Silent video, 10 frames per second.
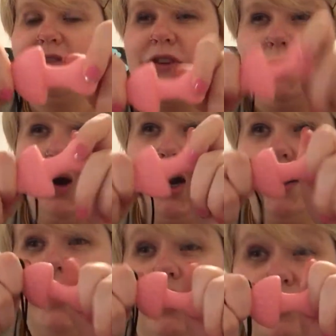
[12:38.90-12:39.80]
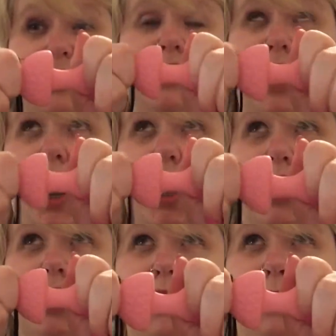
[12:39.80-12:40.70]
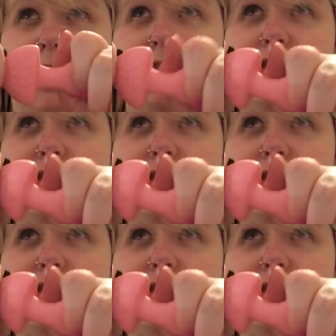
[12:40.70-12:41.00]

If you are like a really hardcore